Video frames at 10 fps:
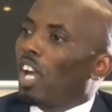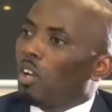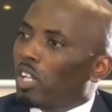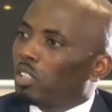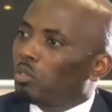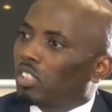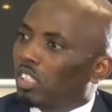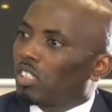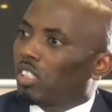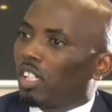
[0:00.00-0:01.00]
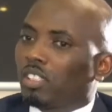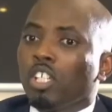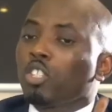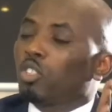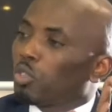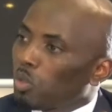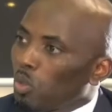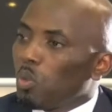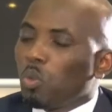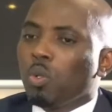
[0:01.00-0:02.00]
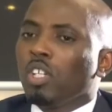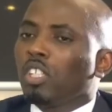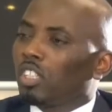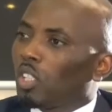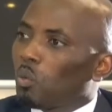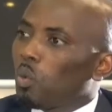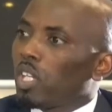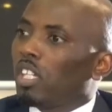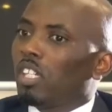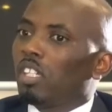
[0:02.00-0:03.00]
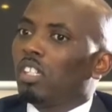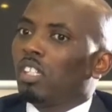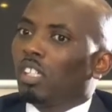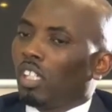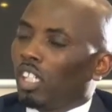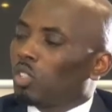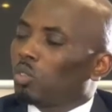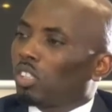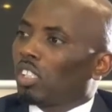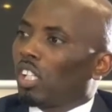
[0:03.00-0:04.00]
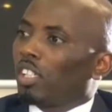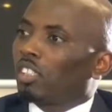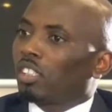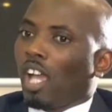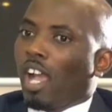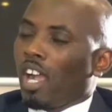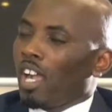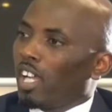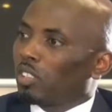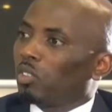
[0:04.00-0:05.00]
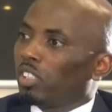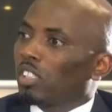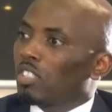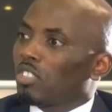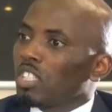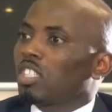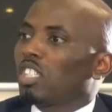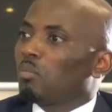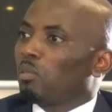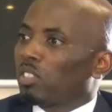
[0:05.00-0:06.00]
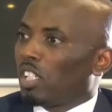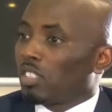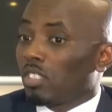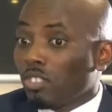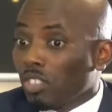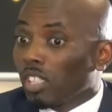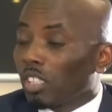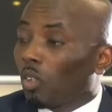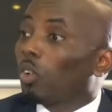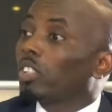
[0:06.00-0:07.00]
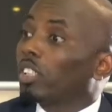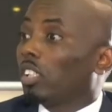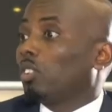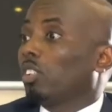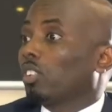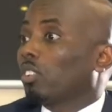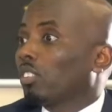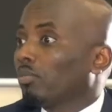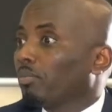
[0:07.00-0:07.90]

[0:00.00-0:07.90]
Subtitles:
how can we change that? Through the way educators are handling this important thing called education.